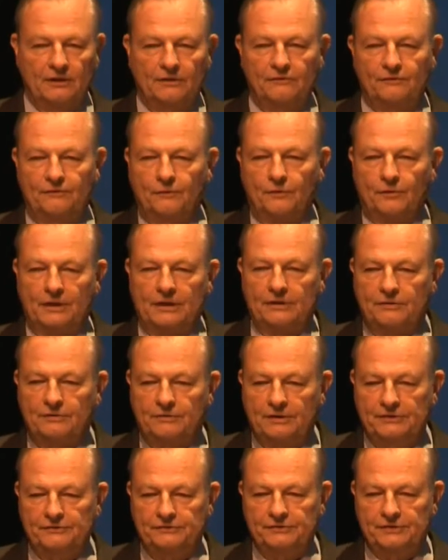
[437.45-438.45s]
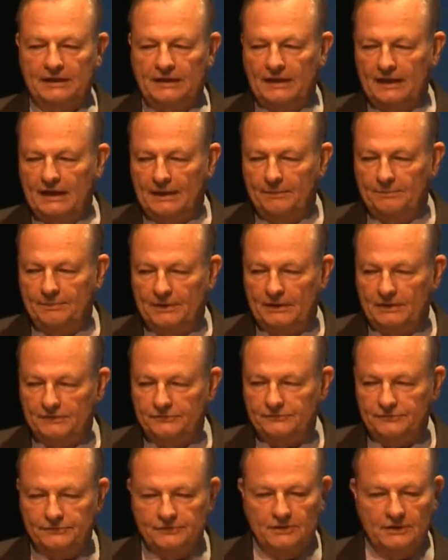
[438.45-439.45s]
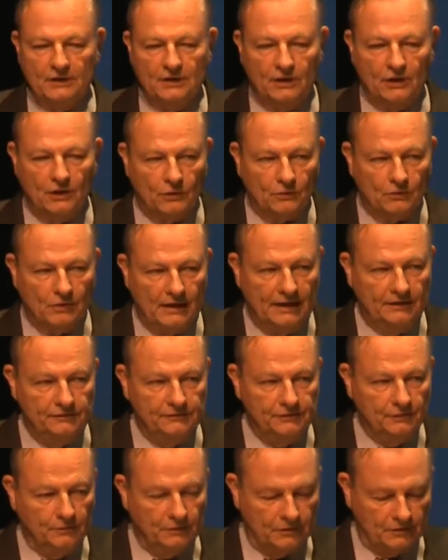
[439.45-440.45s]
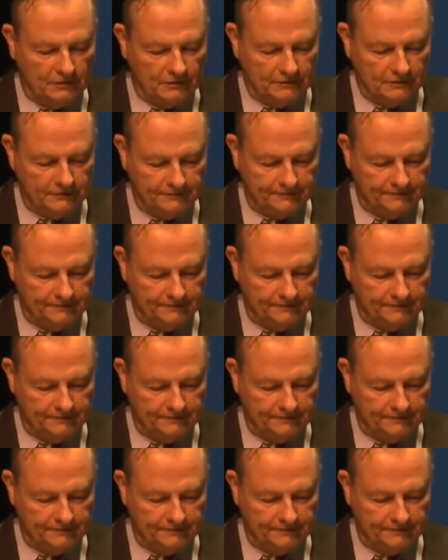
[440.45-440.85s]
for increasing happiness around the world.